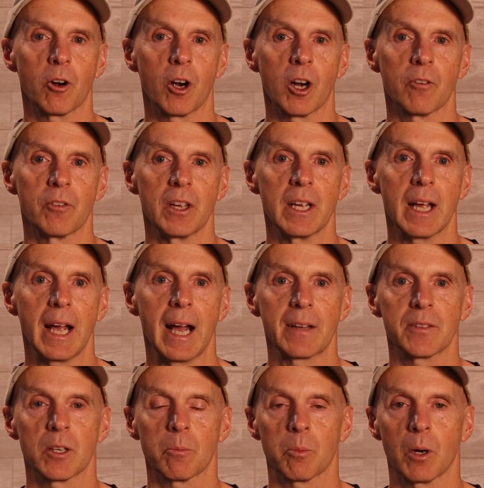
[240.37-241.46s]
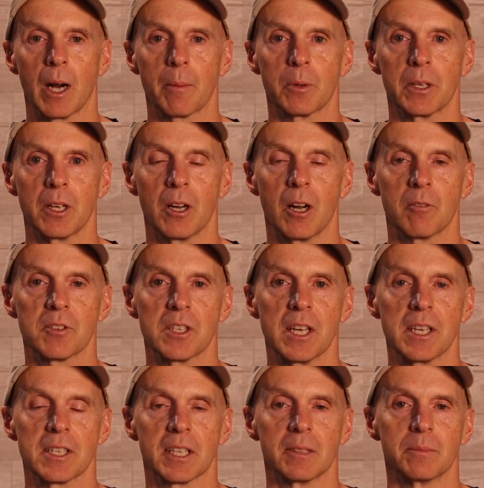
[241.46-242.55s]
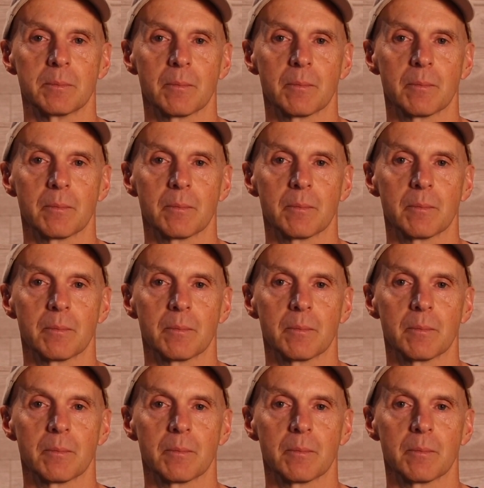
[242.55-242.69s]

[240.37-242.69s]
RV at their property off-season.